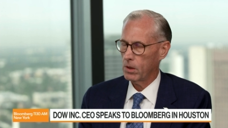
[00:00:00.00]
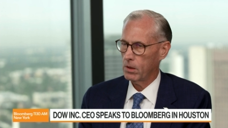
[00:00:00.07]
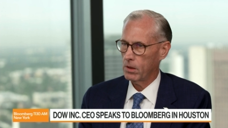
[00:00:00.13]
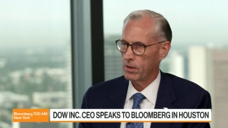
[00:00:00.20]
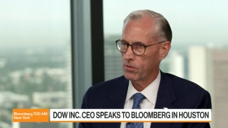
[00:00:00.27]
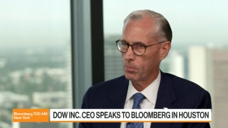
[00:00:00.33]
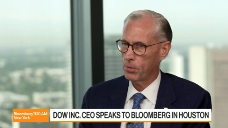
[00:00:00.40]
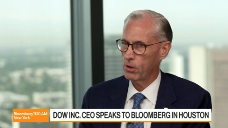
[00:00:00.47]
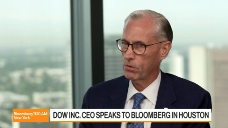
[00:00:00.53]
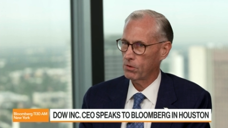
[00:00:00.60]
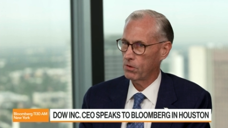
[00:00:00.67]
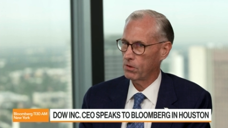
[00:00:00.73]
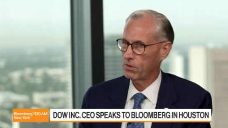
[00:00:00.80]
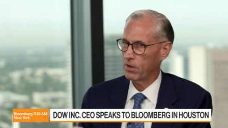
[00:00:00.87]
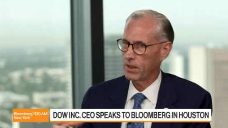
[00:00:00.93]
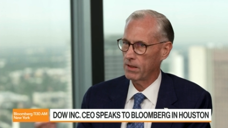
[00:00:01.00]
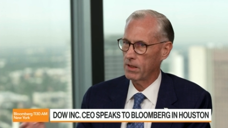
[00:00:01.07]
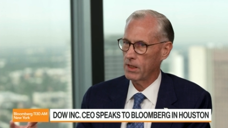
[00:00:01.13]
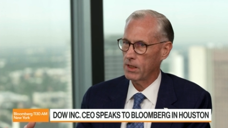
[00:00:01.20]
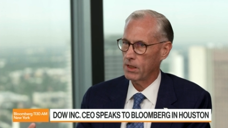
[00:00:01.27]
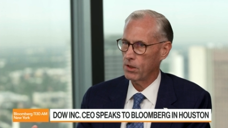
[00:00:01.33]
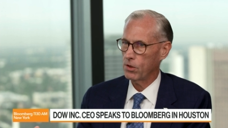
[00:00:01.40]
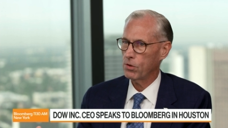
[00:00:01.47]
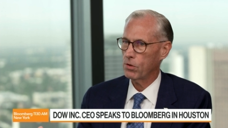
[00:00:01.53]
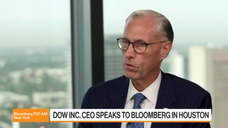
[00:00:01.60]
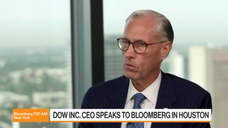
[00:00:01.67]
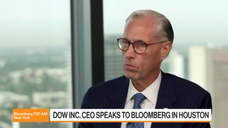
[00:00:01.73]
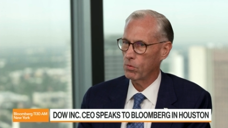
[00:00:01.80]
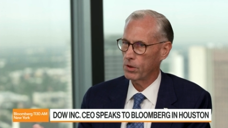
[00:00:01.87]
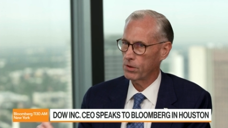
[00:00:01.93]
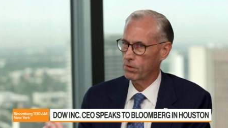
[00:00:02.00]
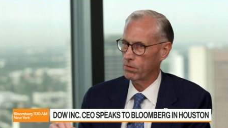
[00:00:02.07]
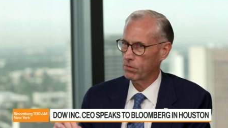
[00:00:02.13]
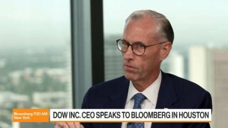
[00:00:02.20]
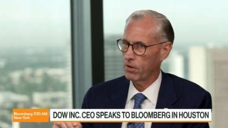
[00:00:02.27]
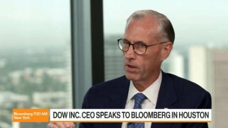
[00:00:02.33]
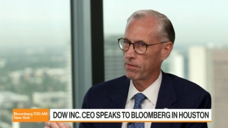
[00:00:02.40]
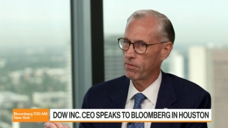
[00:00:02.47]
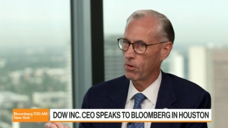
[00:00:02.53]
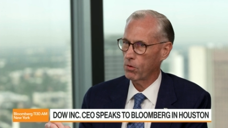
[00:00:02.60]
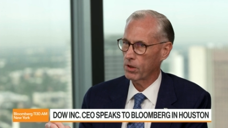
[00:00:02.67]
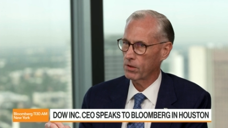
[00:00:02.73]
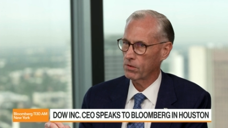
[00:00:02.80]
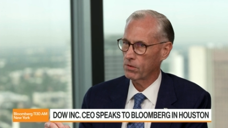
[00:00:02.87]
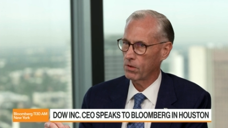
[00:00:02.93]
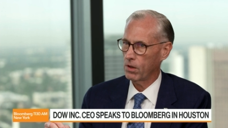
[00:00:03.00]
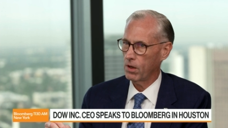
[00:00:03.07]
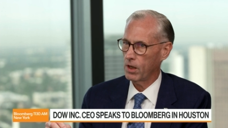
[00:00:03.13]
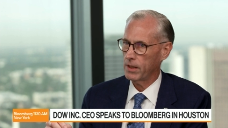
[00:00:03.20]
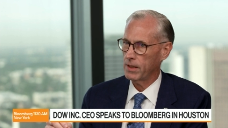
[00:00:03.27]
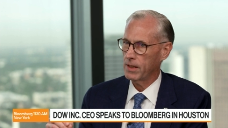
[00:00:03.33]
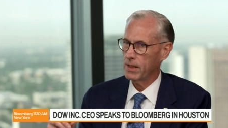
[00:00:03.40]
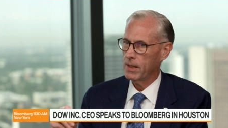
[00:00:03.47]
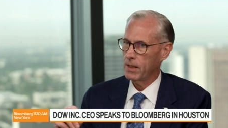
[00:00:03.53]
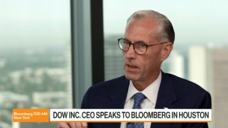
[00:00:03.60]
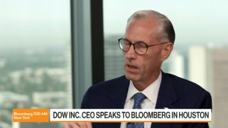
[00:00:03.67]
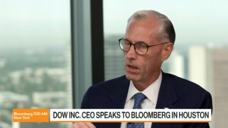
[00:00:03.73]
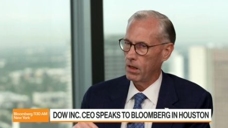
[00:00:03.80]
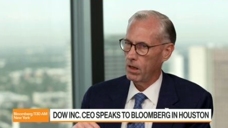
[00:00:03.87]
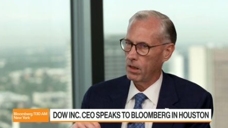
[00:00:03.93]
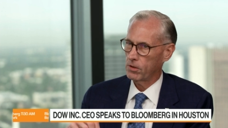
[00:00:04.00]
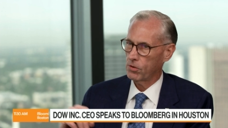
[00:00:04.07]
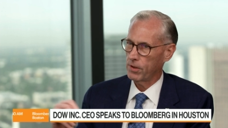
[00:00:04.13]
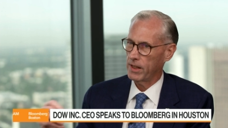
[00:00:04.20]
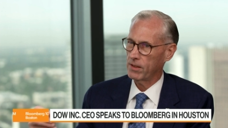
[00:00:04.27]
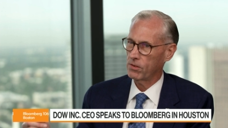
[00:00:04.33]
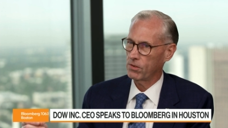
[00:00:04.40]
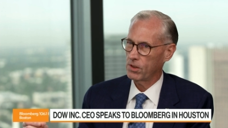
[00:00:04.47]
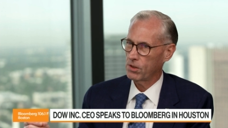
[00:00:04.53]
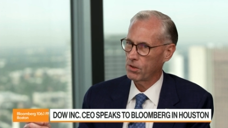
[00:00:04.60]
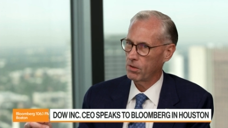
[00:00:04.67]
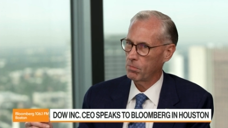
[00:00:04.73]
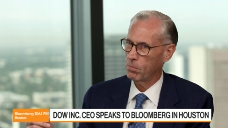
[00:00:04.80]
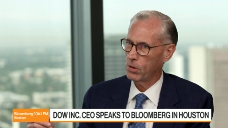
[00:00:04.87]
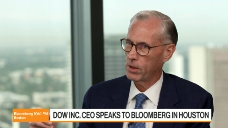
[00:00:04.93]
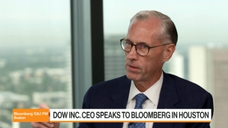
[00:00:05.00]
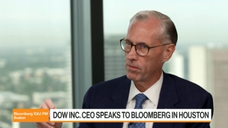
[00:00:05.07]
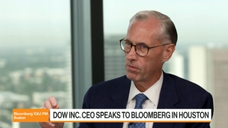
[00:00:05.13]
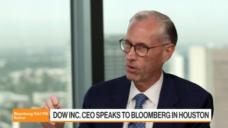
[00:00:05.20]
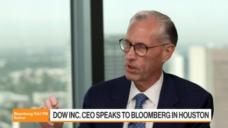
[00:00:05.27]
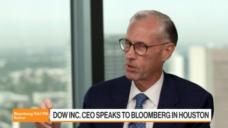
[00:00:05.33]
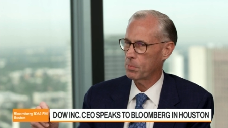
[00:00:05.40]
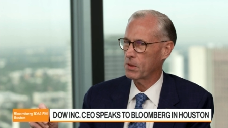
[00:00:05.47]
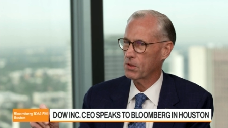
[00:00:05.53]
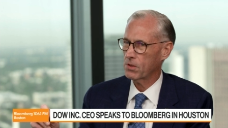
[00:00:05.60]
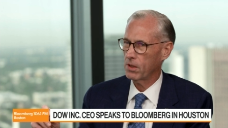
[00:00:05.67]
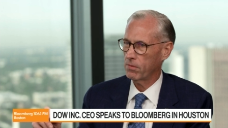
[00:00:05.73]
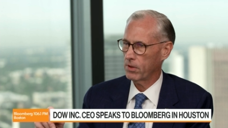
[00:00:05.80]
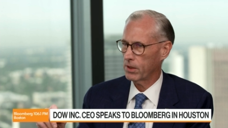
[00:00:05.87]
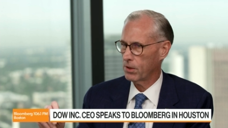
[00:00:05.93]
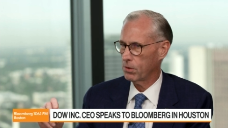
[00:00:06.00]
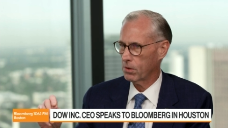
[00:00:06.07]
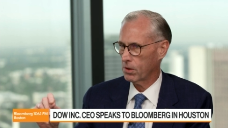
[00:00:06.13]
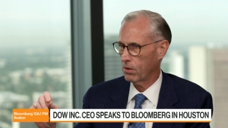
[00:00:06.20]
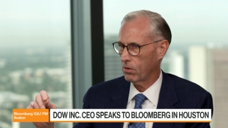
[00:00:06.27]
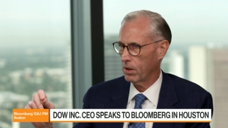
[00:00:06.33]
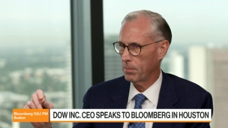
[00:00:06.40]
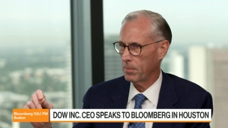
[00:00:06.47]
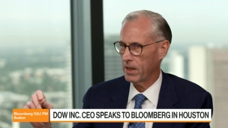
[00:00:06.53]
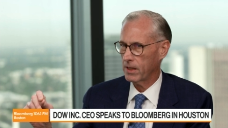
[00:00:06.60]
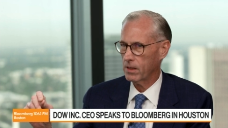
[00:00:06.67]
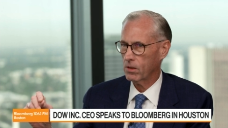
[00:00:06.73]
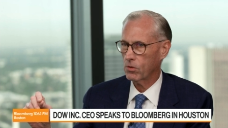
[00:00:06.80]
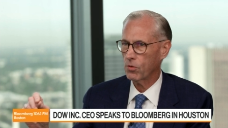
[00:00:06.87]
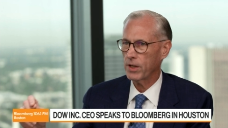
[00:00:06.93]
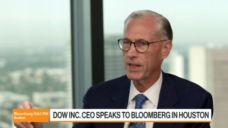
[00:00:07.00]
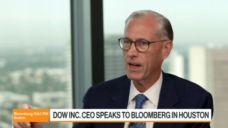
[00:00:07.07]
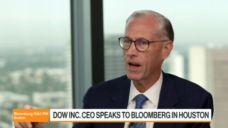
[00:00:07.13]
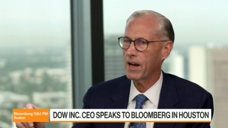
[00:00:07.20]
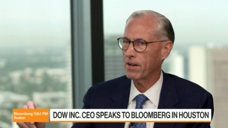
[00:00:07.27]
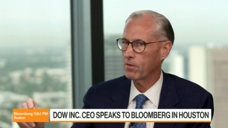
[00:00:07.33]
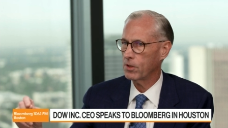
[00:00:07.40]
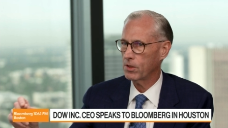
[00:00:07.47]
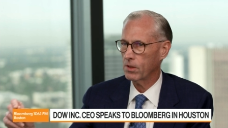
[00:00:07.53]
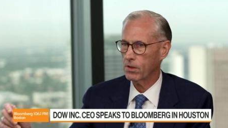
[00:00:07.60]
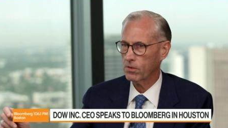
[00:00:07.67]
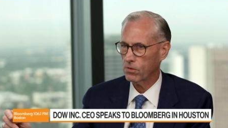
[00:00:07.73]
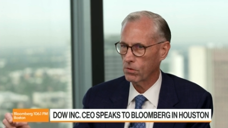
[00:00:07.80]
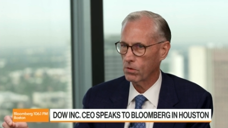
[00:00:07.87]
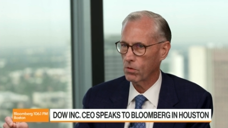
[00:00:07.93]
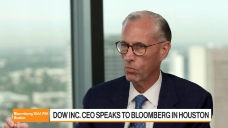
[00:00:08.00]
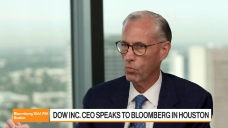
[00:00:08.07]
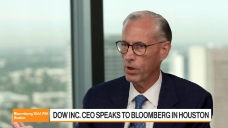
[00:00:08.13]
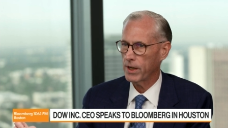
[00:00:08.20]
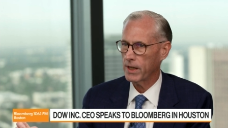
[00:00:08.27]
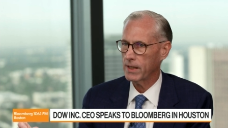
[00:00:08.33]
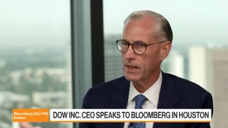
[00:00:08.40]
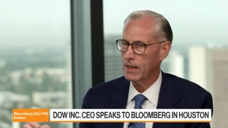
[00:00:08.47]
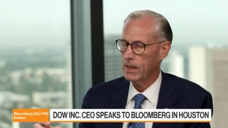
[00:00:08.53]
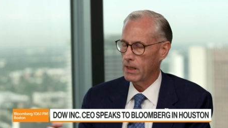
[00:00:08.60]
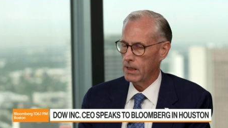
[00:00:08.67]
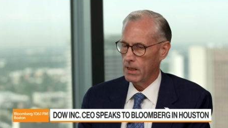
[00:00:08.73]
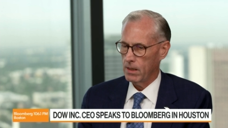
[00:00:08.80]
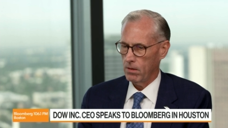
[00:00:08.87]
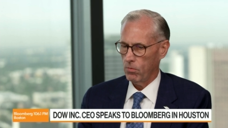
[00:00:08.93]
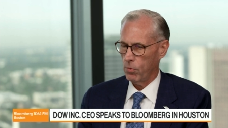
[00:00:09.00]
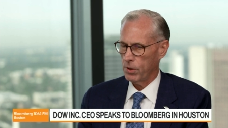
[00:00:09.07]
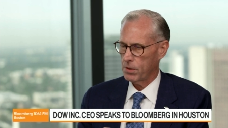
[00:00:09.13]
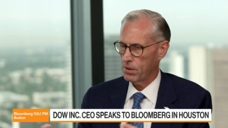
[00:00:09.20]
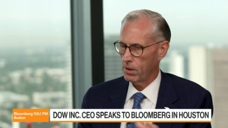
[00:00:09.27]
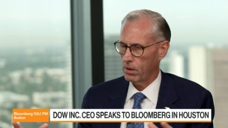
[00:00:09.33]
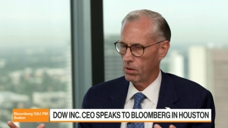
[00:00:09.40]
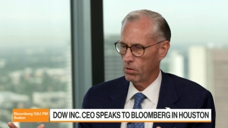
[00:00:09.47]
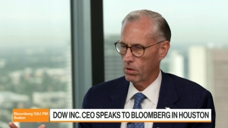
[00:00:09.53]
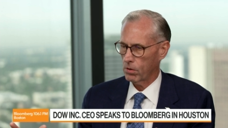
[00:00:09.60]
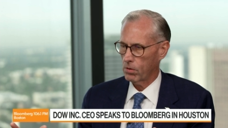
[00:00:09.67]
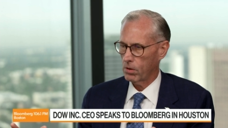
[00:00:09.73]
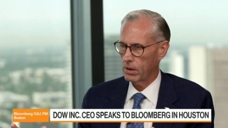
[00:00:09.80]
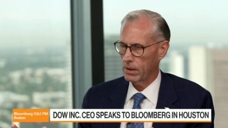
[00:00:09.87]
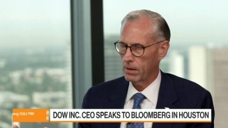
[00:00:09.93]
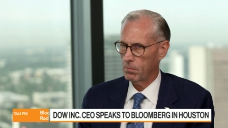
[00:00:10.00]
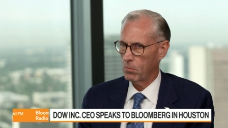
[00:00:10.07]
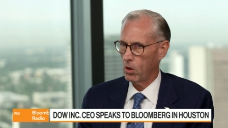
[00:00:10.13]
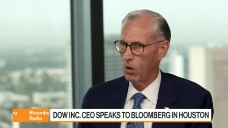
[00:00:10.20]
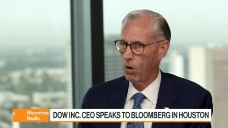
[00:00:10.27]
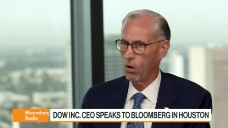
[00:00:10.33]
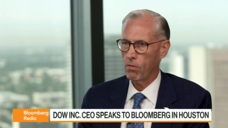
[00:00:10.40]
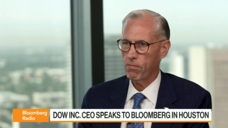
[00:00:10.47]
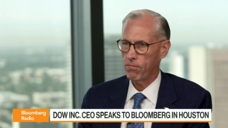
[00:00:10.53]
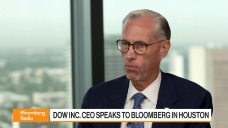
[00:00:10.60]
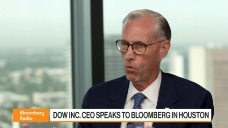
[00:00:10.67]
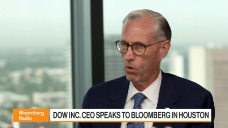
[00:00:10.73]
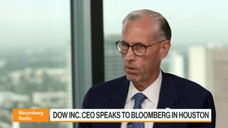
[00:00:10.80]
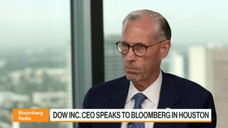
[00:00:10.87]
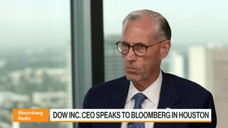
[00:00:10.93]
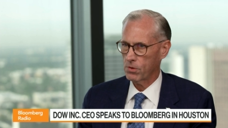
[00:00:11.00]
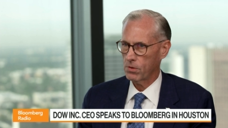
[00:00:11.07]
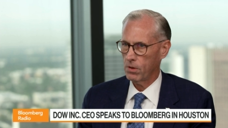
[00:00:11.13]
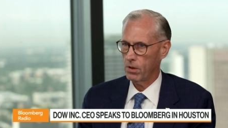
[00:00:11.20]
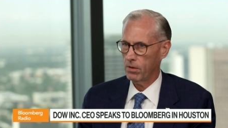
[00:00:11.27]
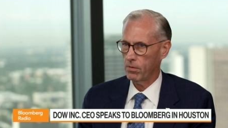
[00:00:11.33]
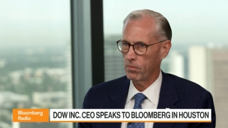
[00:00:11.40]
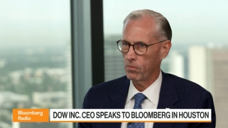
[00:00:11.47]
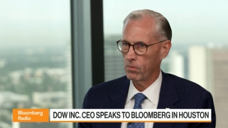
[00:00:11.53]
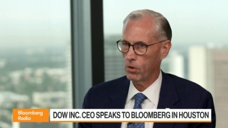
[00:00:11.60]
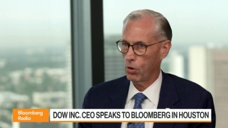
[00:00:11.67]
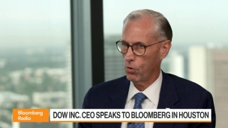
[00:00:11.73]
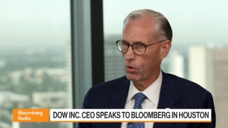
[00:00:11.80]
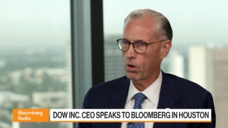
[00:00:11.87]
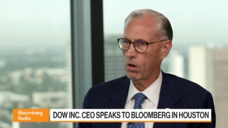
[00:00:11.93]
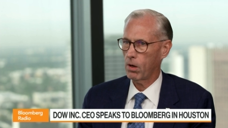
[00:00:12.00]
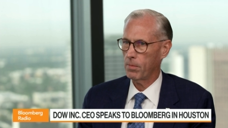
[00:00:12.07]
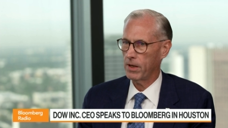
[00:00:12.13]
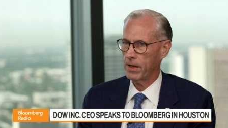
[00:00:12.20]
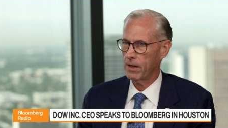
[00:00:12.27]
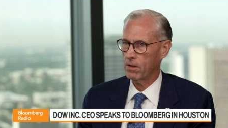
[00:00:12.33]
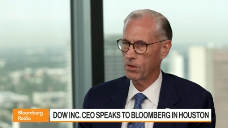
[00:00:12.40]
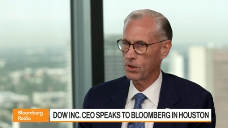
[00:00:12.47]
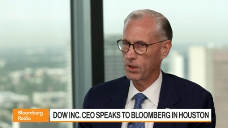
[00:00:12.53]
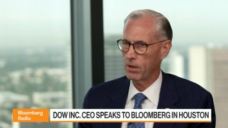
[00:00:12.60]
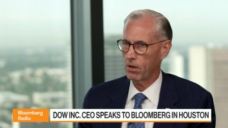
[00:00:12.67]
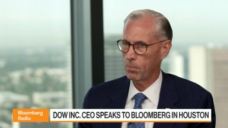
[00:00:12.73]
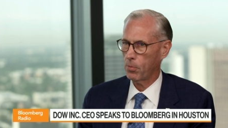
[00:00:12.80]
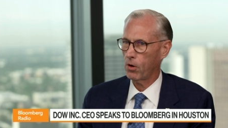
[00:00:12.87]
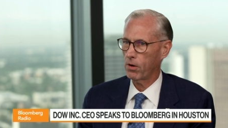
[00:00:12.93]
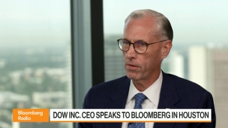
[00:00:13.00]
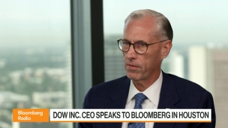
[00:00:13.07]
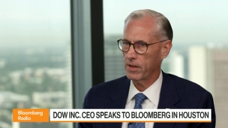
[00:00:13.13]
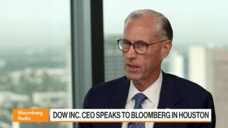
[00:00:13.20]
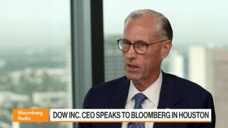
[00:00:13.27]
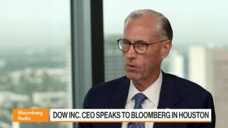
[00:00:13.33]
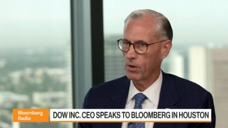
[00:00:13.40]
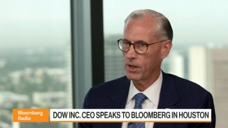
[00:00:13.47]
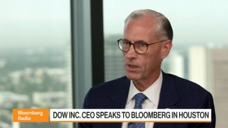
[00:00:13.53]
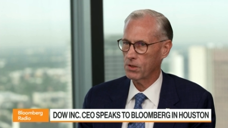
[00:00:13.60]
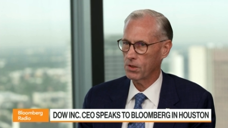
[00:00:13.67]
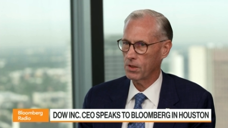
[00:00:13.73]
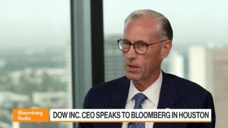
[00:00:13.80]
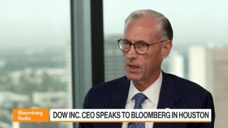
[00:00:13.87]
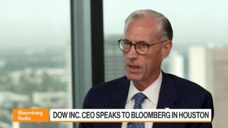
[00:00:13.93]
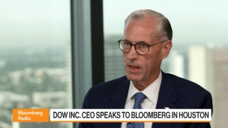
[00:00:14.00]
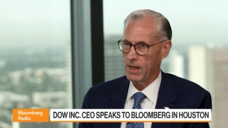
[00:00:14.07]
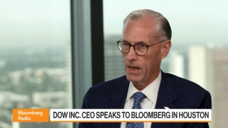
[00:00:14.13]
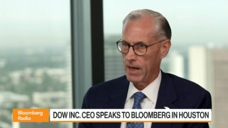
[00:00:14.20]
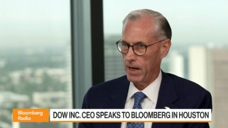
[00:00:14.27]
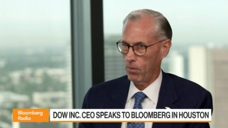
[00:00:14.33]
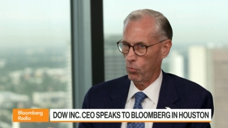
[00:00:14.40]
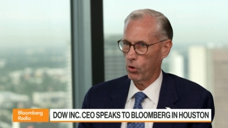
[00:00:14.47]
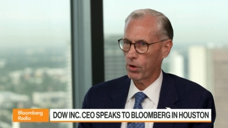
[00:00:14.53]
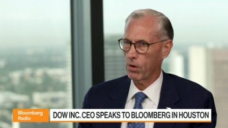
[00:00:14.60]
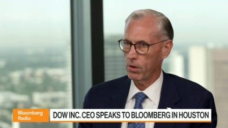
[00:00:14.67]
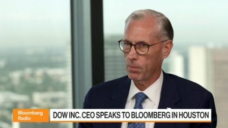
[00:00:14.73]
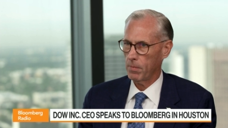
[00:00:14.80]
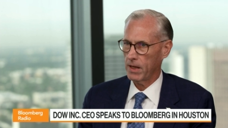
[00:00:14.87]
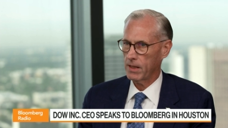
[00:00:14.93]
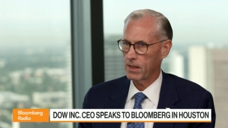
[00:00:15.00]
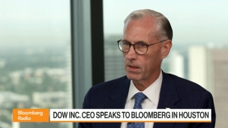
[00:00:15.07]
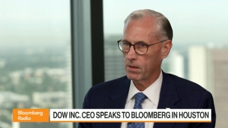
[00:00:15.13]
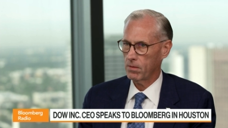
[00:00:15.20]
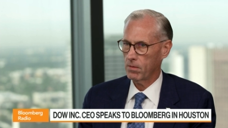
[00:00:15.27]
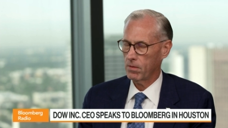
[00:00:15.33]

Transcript: as opposed to say the EU, which is very focused on a transition, but very specific, you can only make green hydrogen a certain way. We said, look, um, all forms of low carbon energy are part of the equation, and we're going to make it